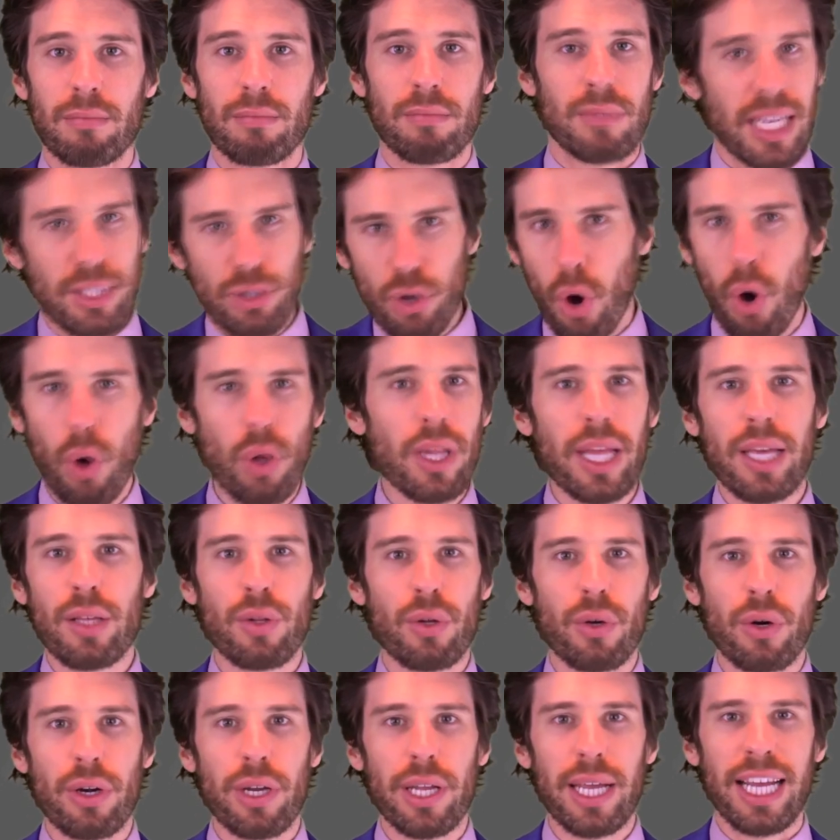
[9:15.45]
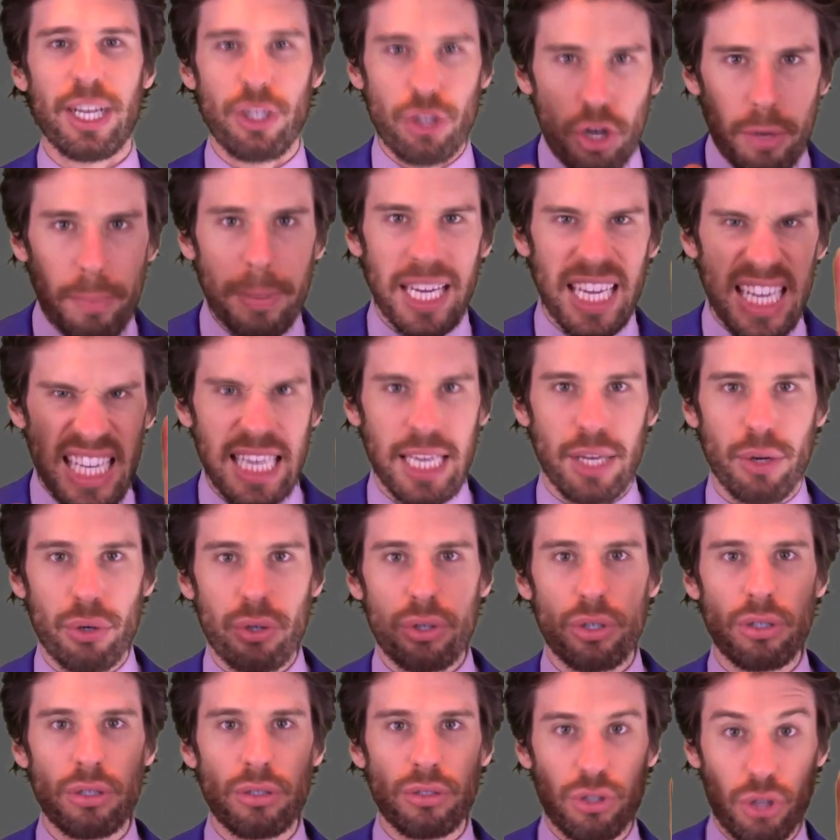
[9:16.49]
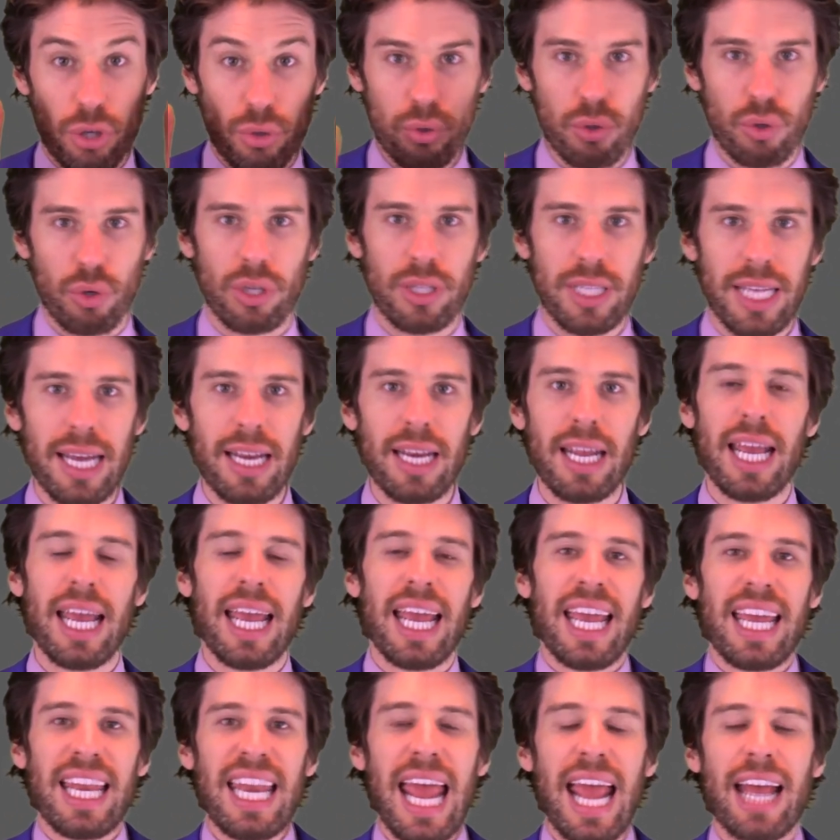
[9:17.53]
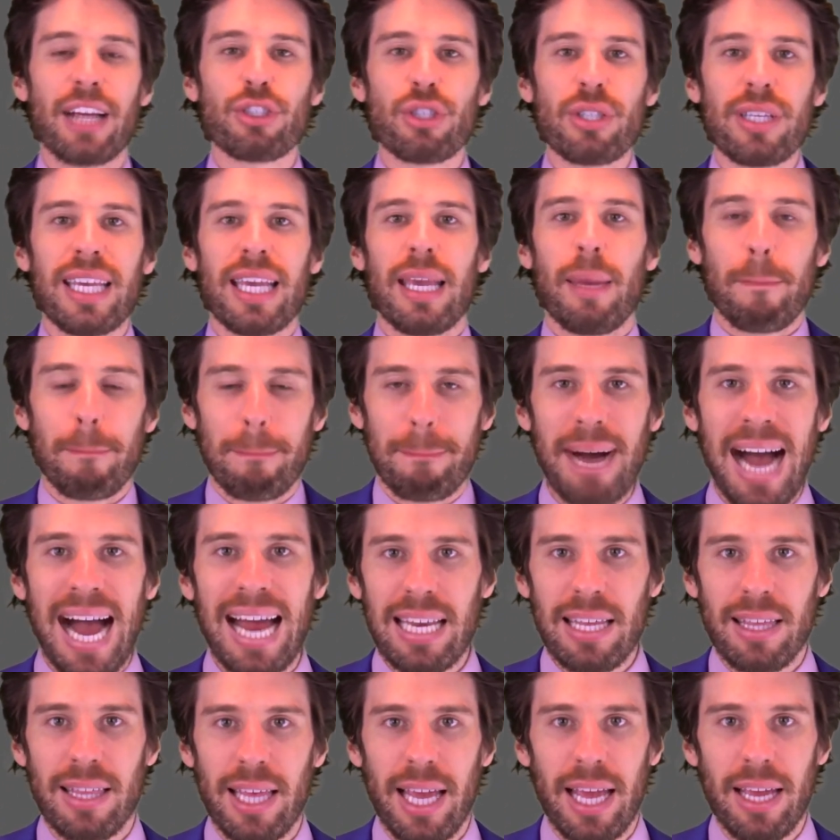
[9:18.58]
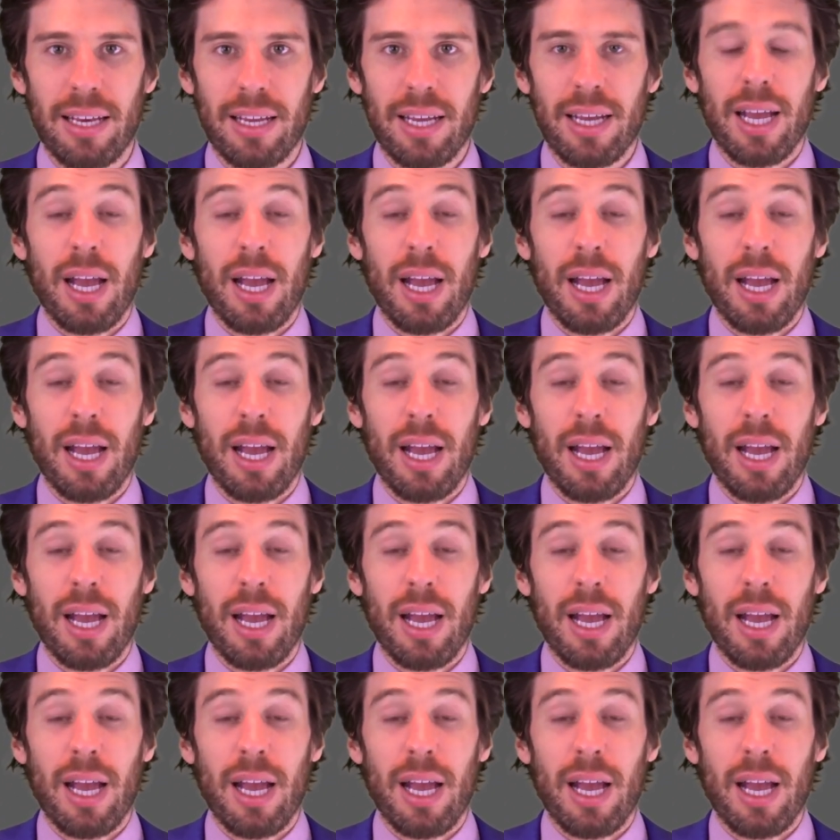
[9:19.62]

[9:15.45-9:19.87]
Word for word: That's all I learned. It took me a year to learn that and actually embody that.